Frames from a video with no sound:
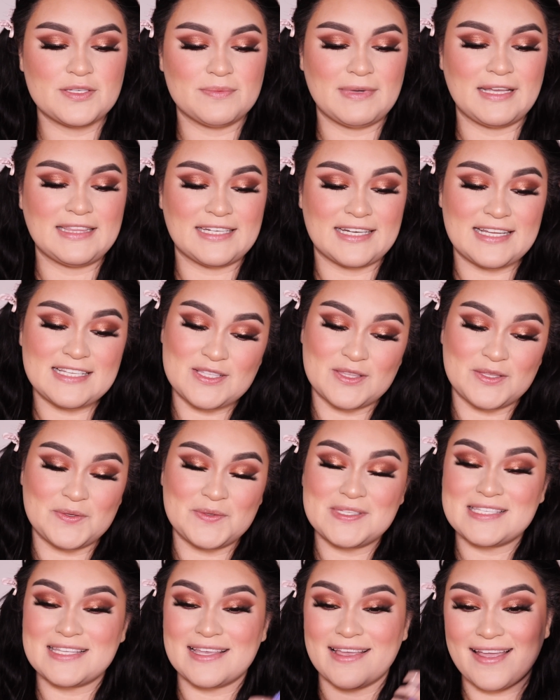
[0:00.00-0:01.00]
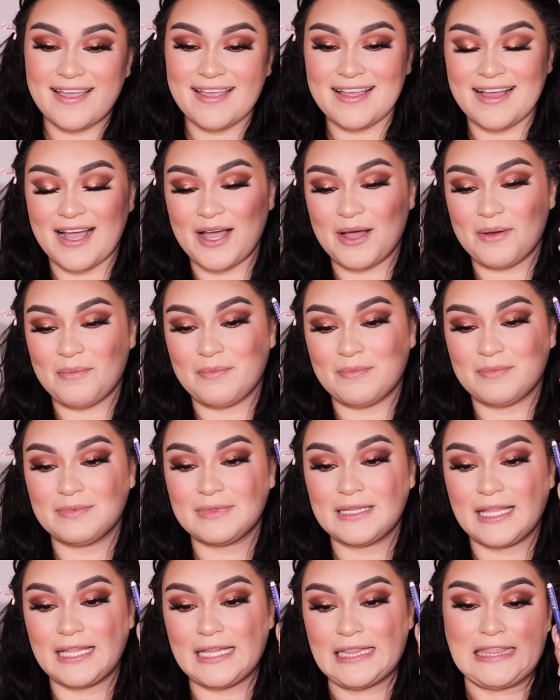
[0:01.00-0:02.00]
my TRESLUCE
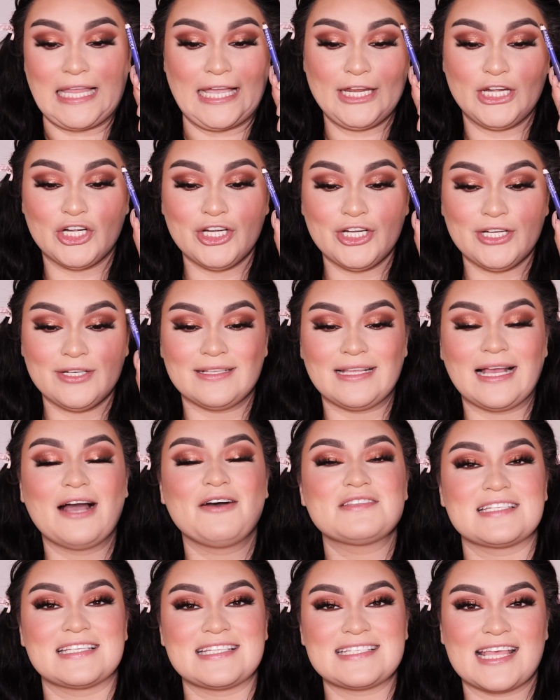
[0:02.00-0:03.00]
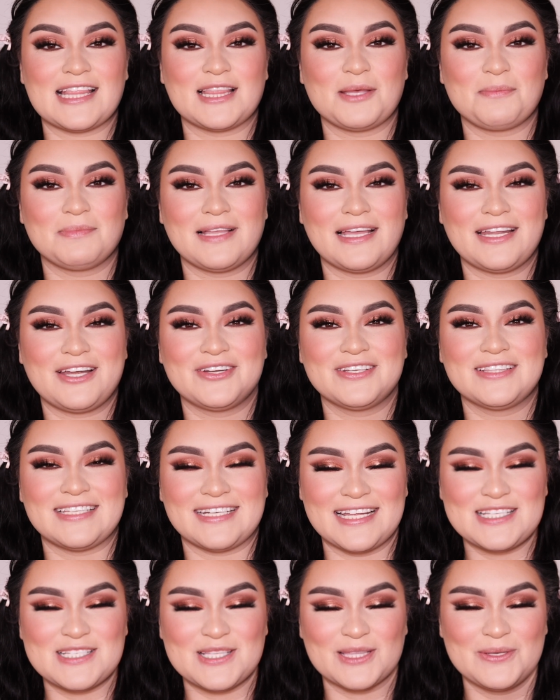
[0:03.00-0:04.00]
liner. I was gonna say lip liner.
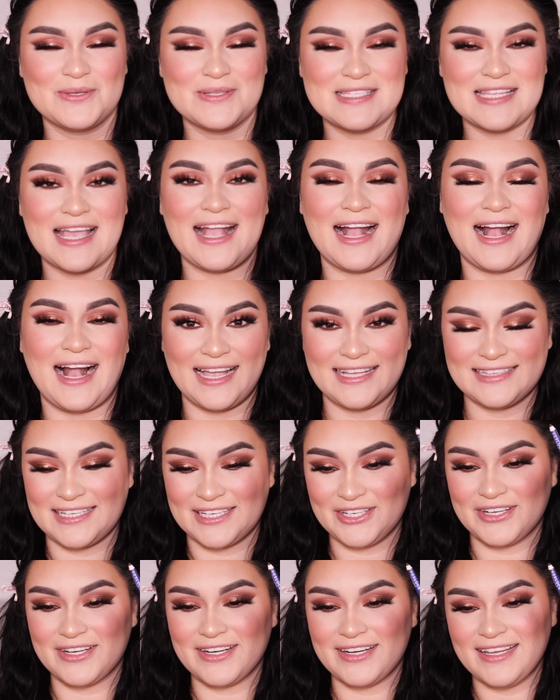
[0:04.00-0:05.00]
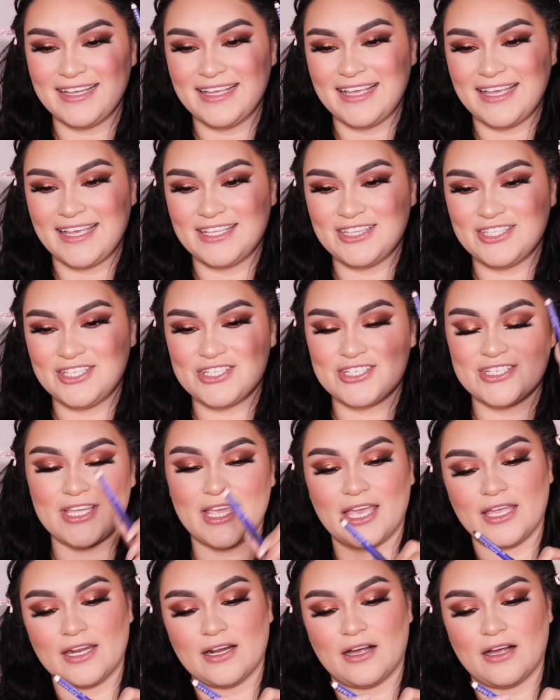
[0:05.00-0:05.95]
TRESLUCE eyeliner in the shade